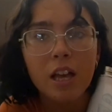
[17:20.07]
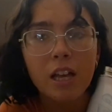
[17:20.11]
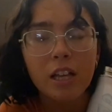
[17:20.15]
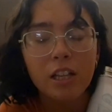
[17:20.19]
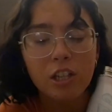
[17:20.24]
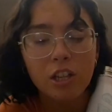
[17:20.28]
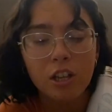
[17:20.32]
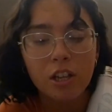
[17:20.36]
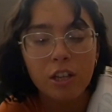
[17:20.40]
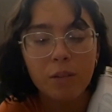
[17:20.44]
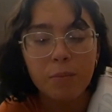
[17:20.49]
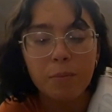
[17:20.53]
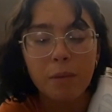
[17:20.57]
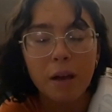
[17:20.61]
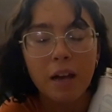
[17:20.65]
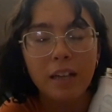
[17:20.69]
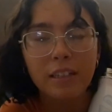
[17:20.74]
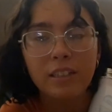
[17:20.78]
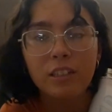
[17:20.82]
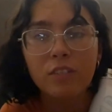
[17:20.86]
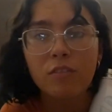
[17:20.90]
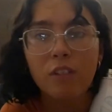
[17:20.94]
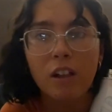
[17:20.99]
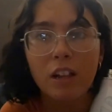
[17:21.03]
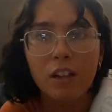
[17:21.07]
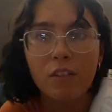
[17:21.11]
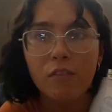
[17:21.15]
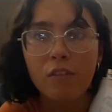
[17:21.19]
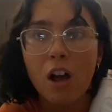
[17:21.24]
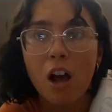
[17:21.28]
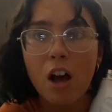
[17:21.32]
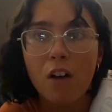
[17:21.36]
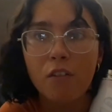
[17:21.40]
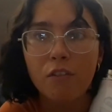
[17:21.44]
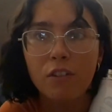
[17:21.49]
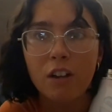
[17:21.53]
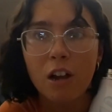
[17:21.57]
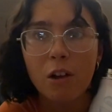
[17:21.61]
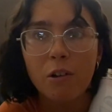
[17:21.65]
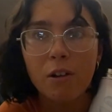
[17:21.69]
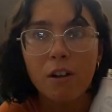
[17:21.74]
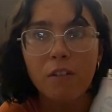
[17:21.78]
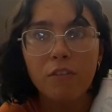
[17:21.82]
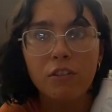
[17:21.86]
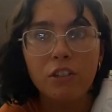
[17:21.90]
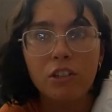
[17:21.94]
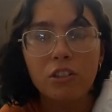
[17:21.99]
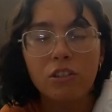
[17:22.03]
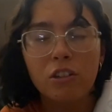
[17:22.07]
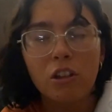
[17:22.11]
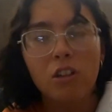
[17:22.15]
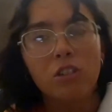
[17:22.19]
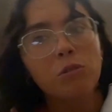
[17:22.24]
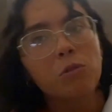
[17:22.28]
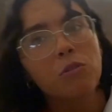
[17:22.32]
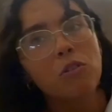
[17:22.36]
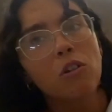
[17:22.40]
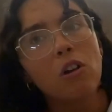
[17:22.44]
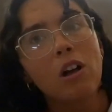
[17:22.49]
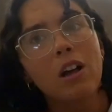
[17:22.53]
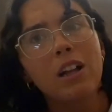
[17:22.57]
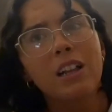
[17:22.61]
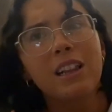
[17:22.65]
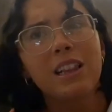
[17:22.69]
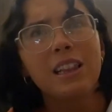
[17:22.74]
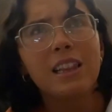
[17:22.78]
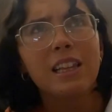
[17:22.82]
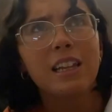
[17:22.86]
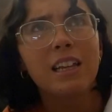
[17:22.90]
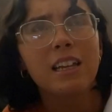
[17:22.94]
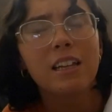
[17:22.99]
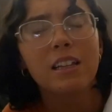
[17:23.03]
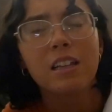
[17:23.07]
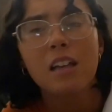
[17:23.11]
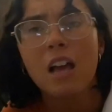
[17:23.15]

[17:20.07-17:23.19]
your pass is valid for half an hour after you slot, so I thought, I'll be